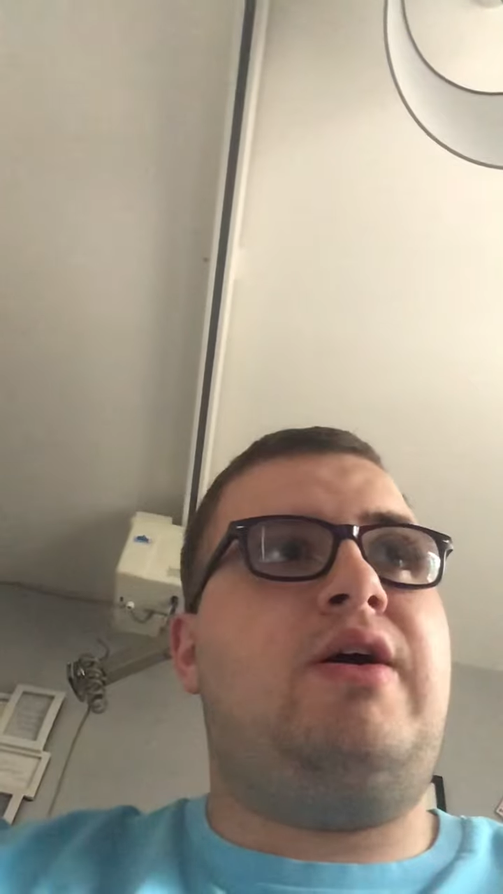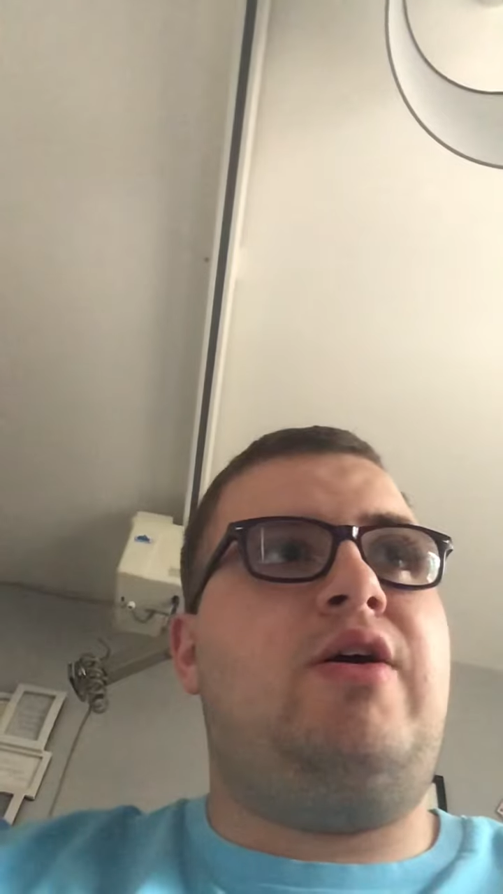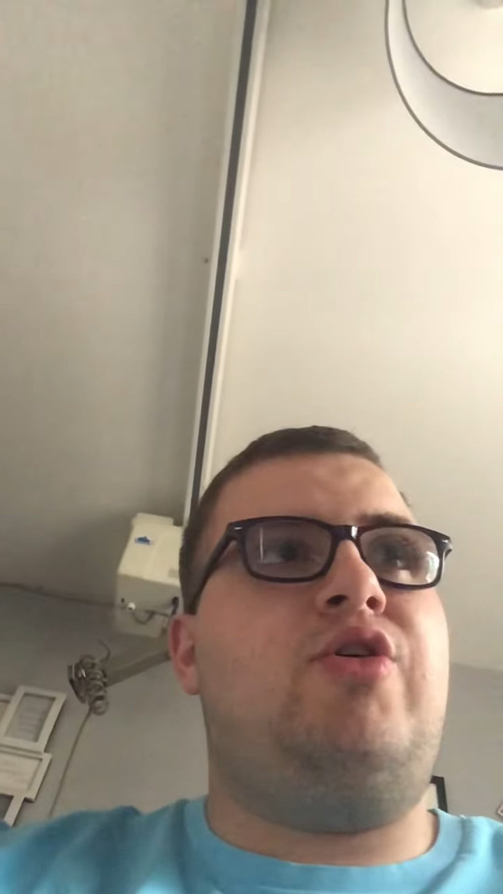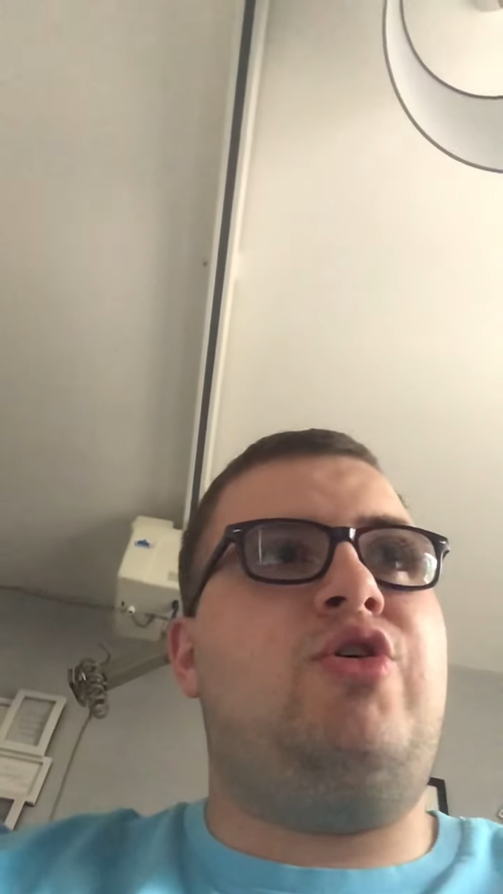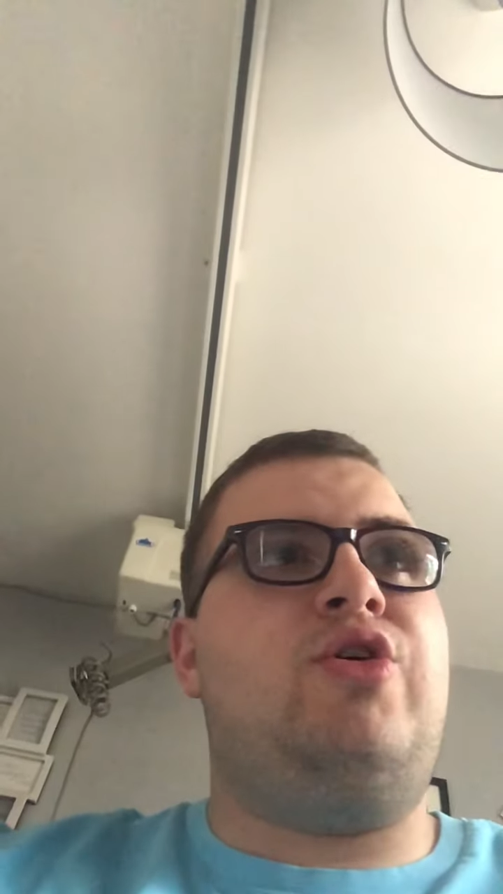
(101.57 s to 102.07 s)

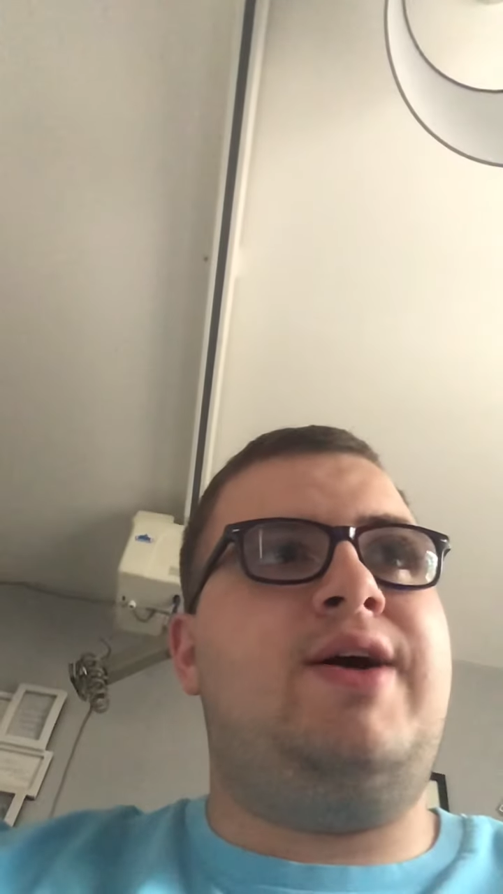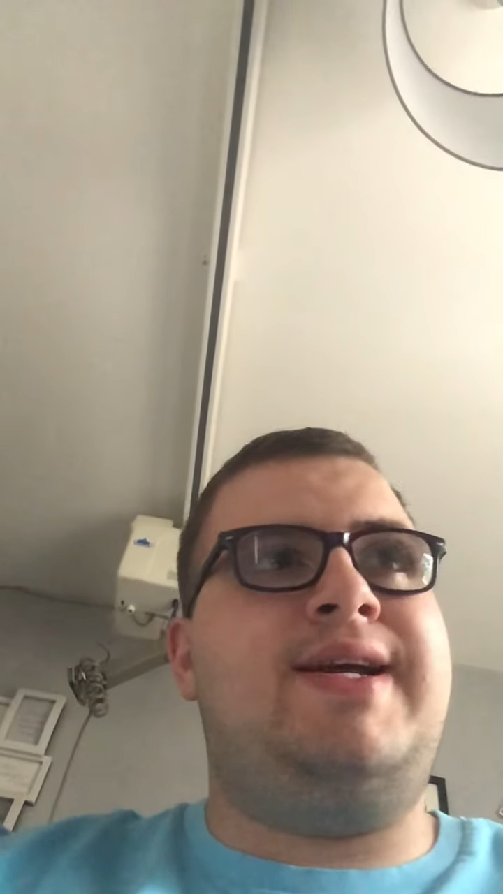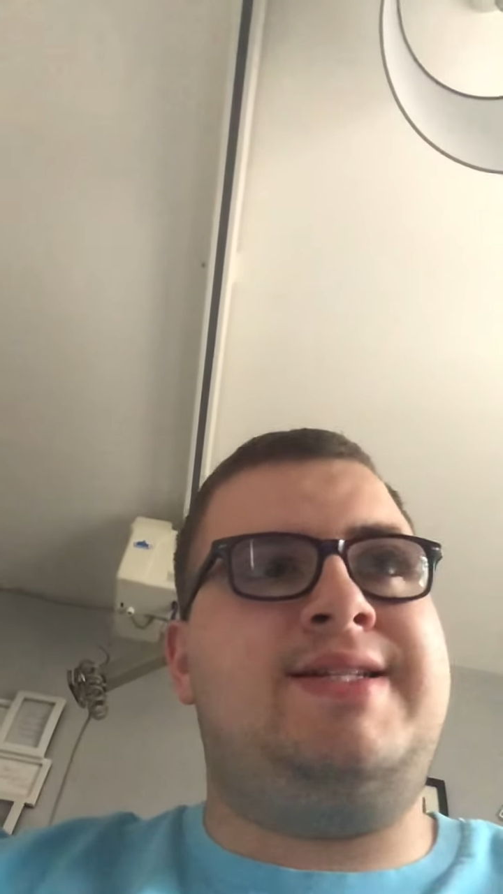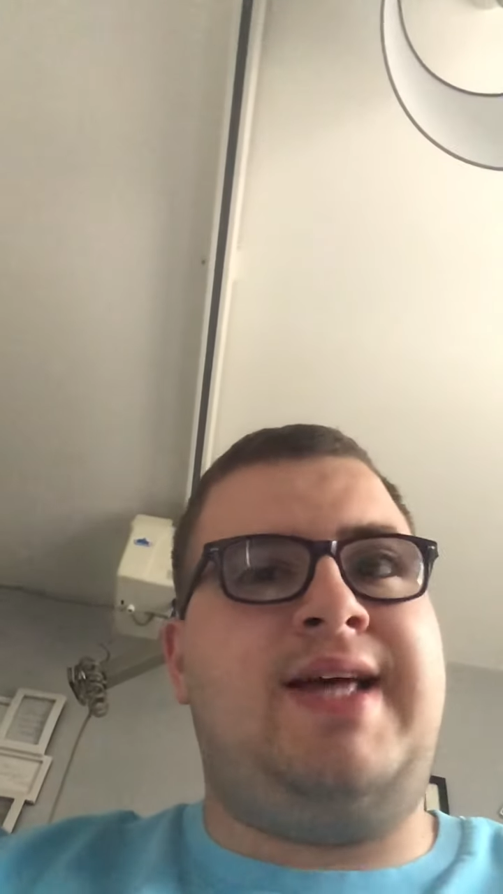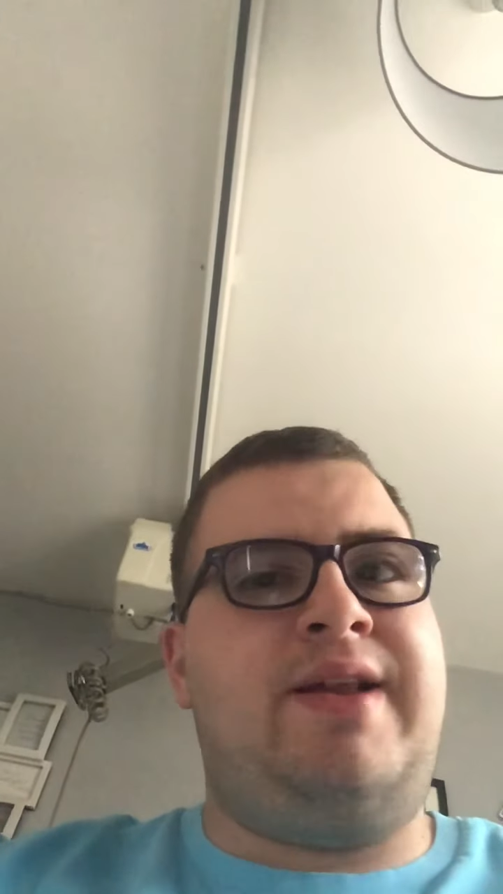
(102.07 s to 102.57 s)
or
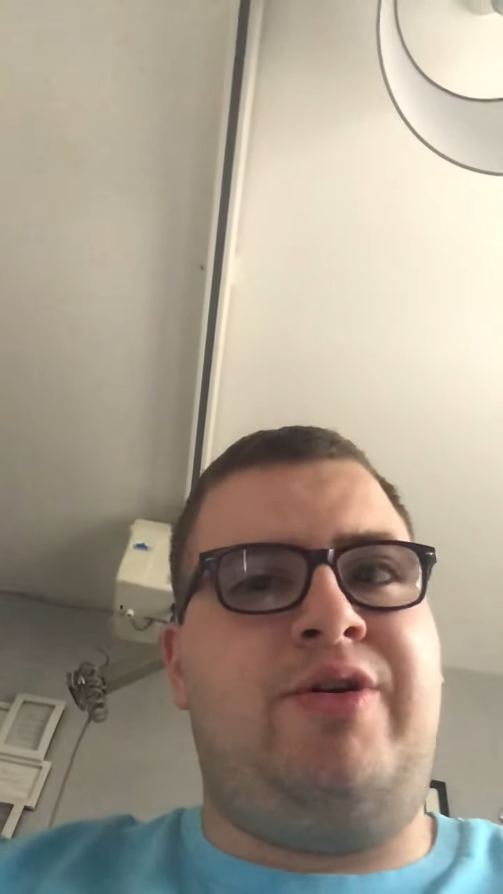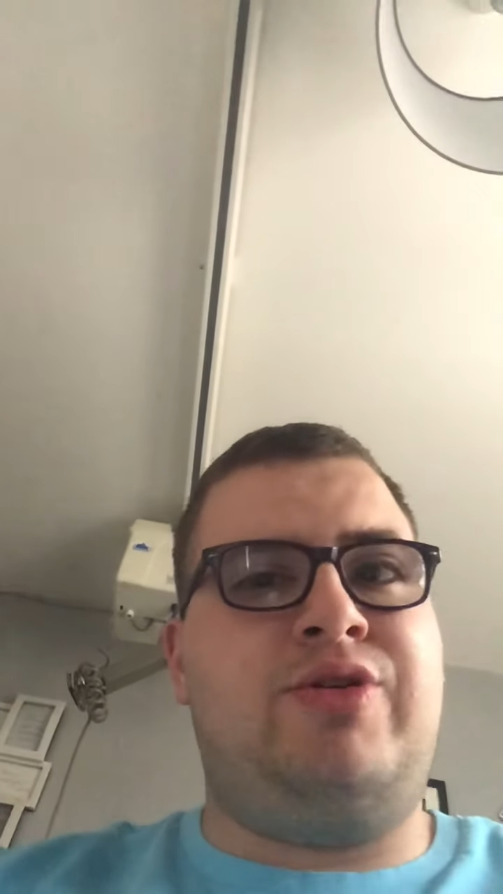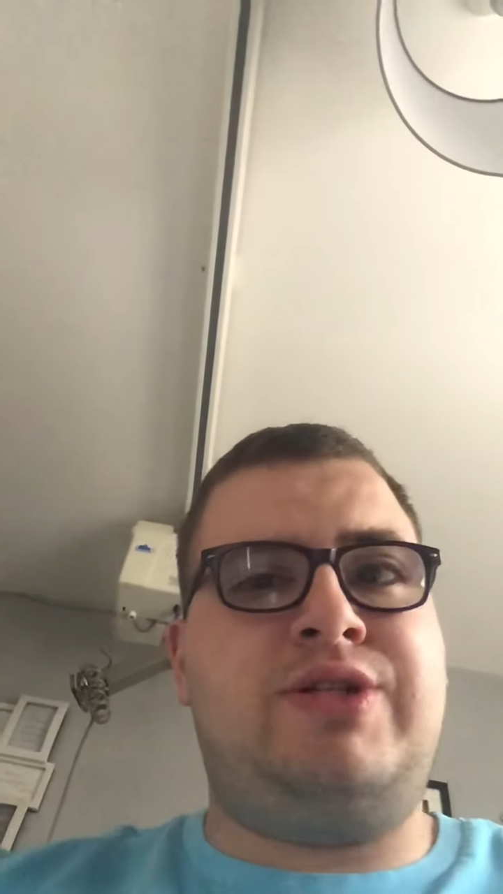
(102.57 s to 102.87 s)
is that not